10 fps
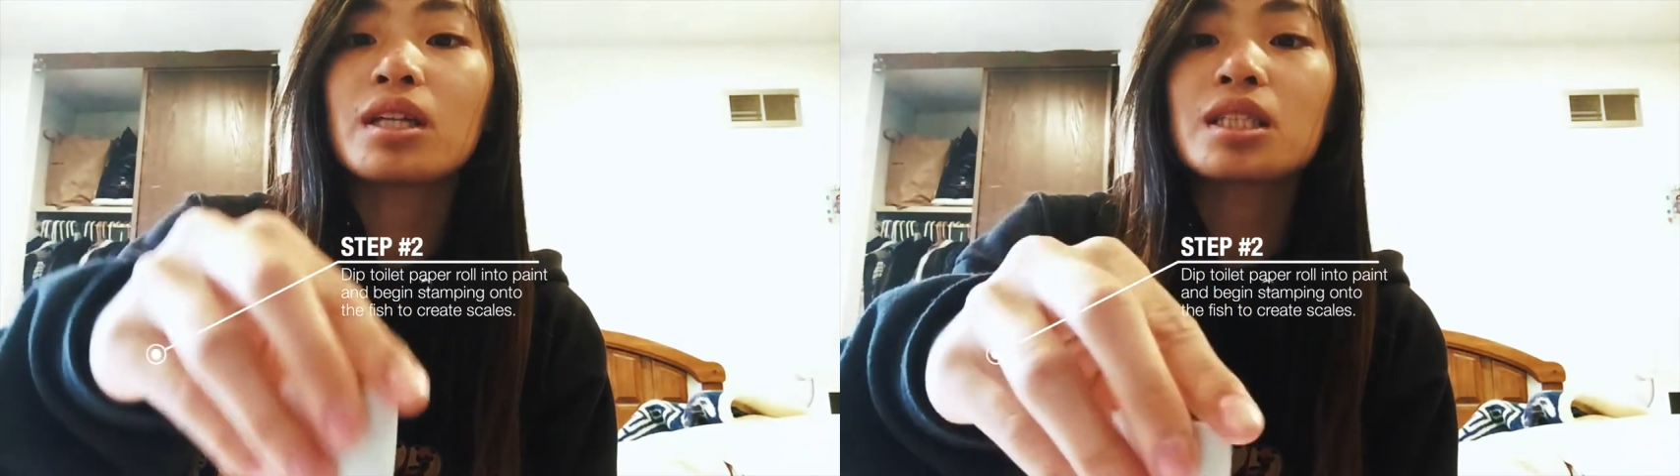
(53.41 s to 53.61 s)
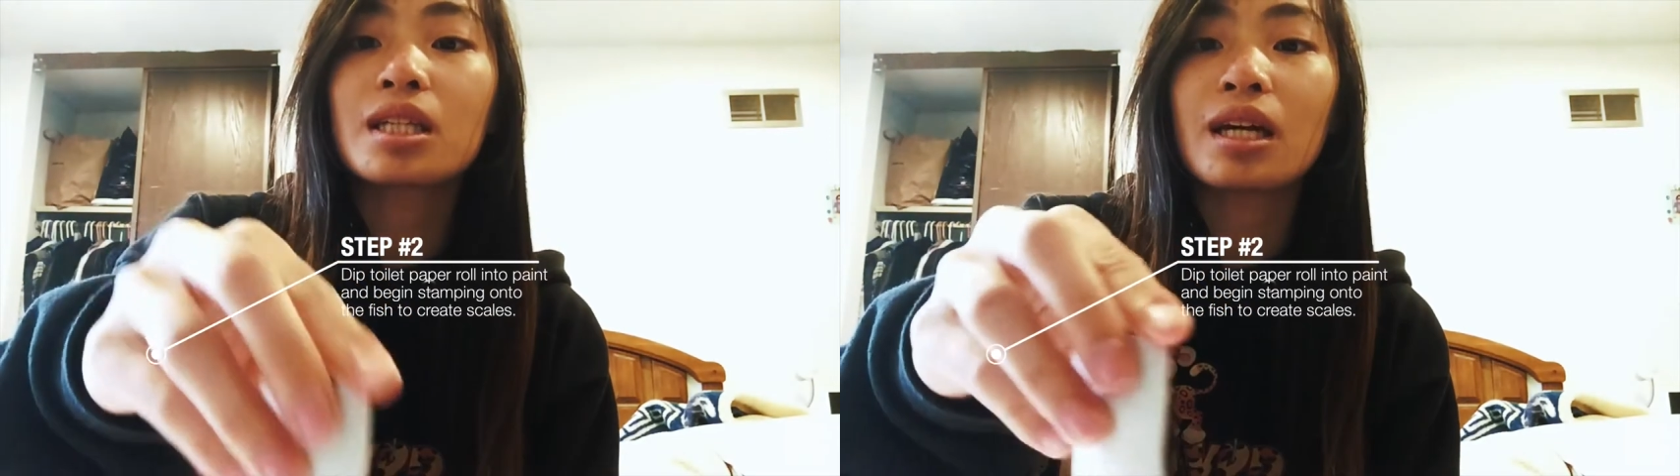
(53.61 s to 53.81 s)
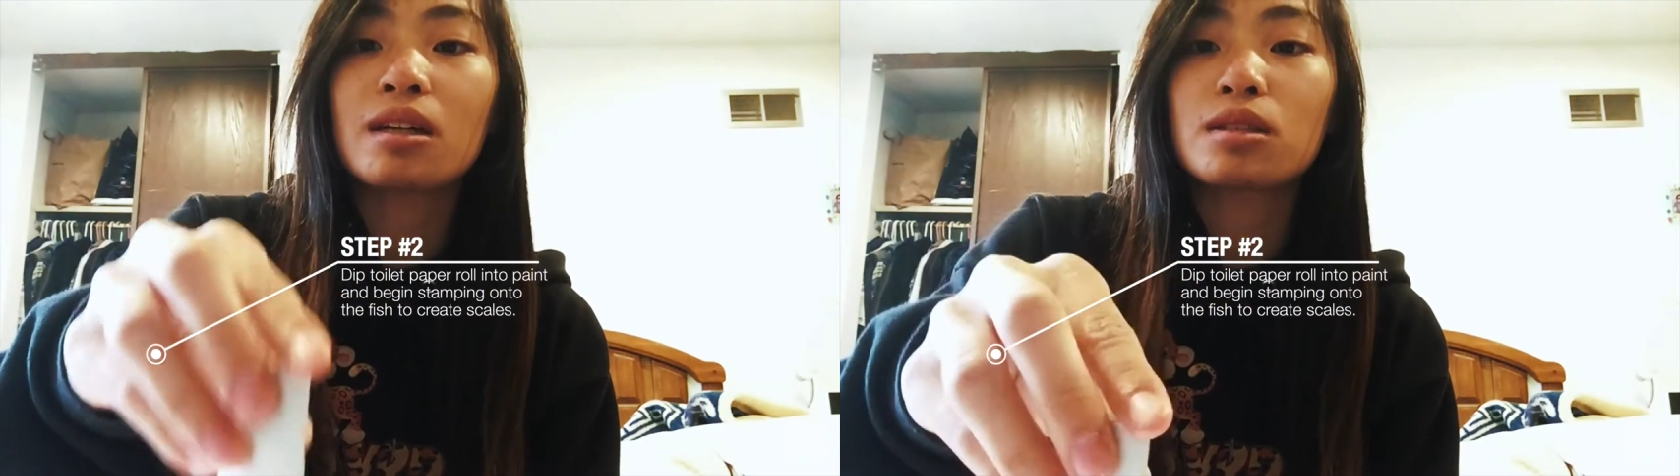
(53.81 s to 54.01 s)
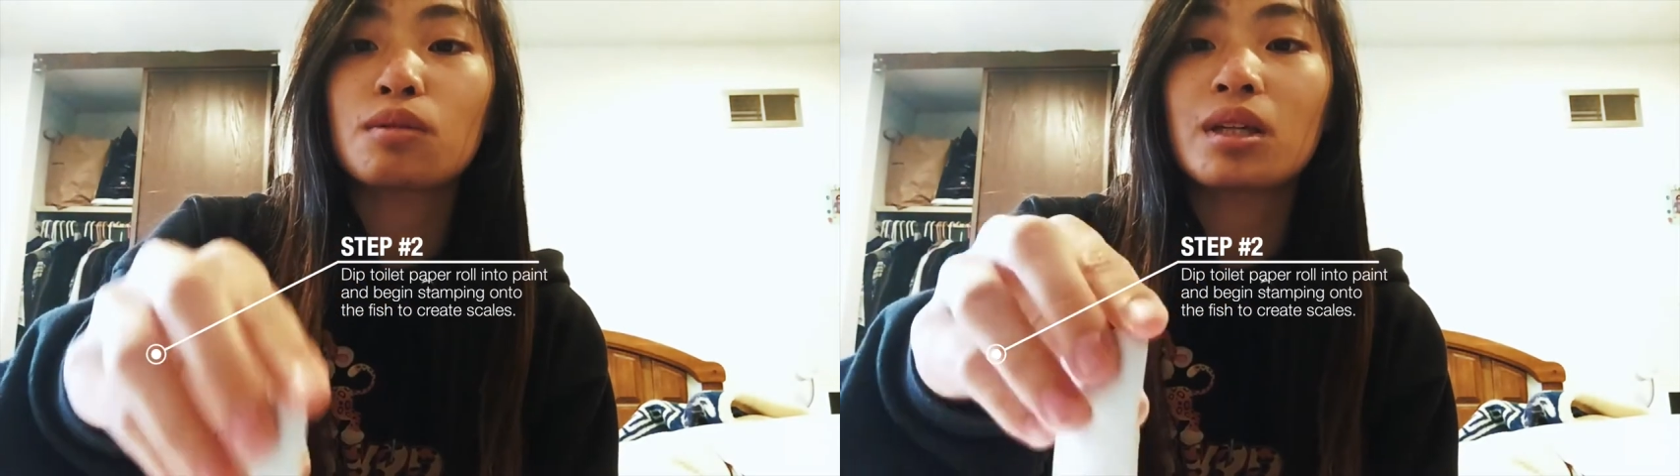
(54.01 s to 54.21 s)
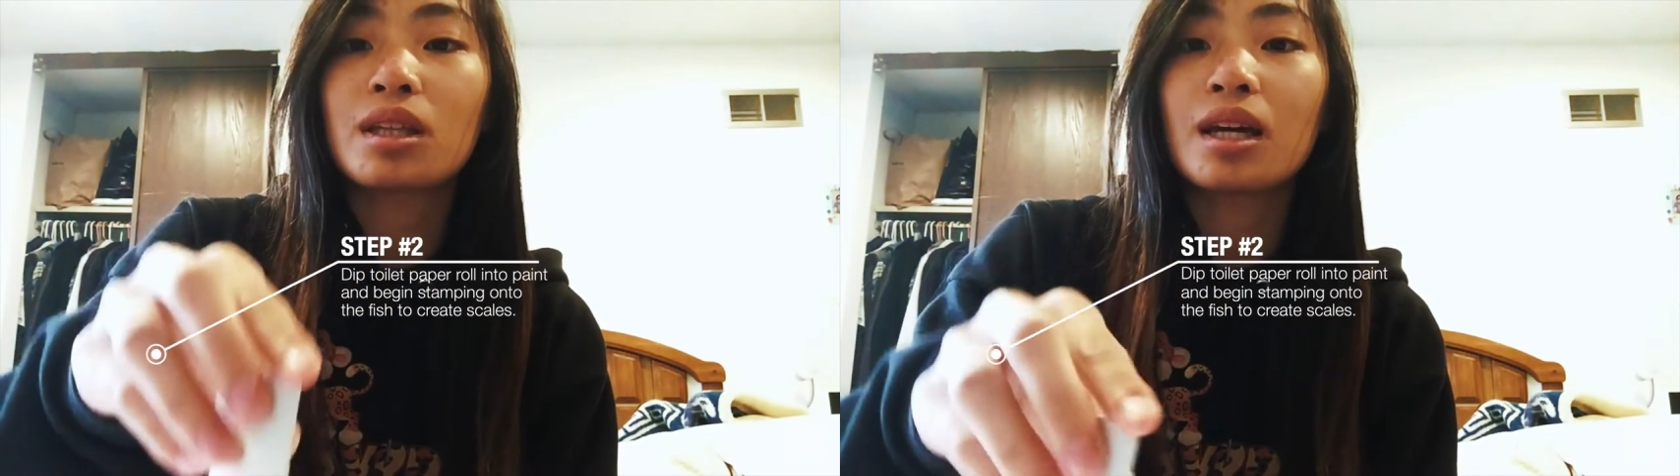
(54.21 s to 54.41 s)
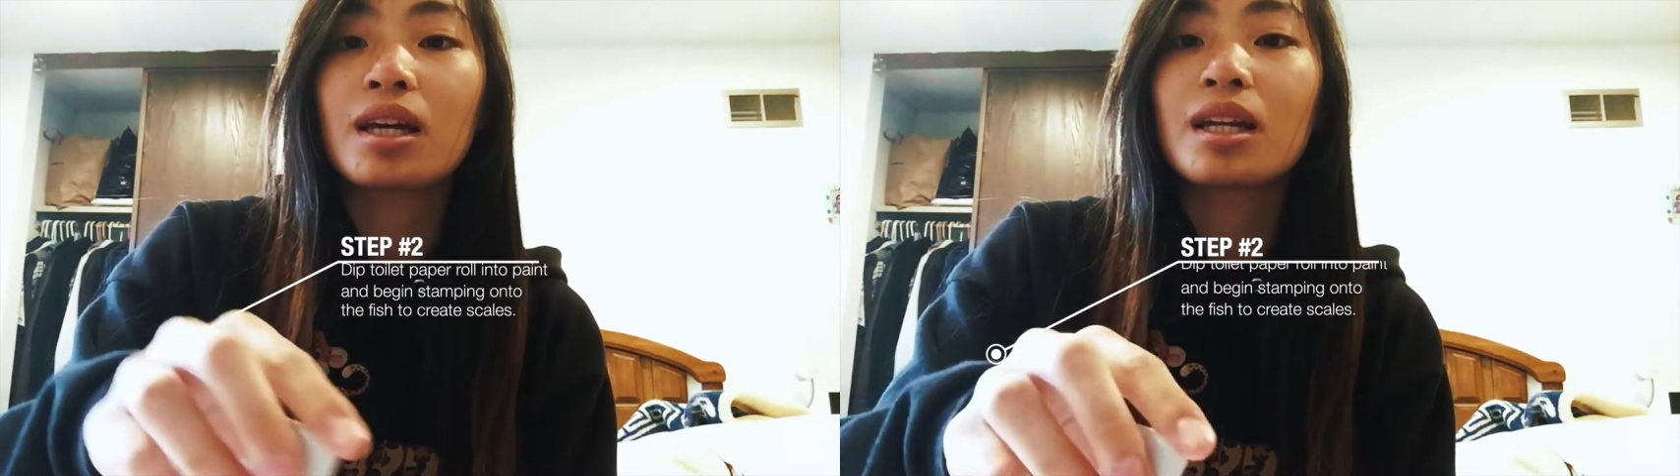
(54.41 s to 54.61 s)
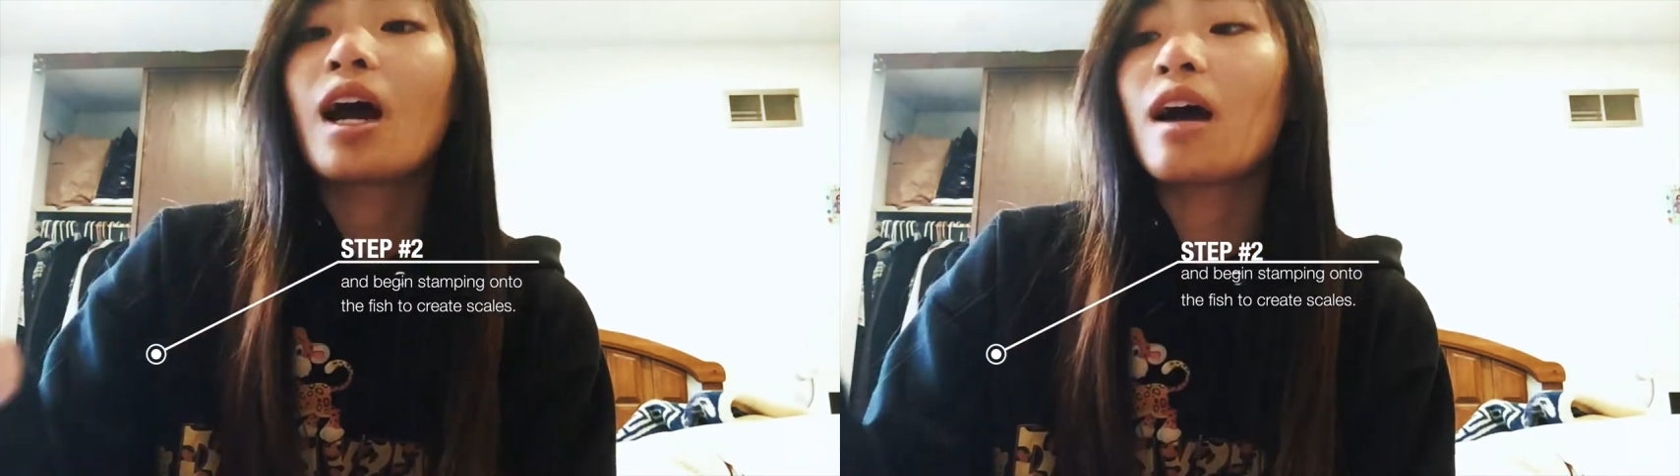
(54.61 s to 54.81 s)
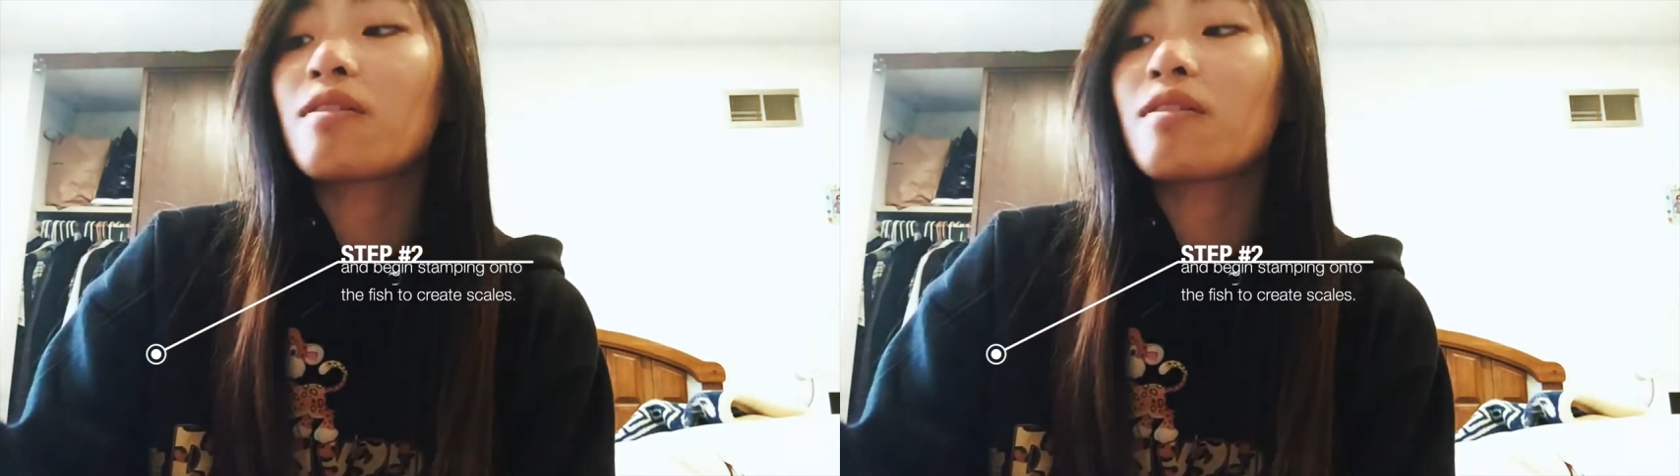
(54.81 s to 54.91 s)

fish scales with it.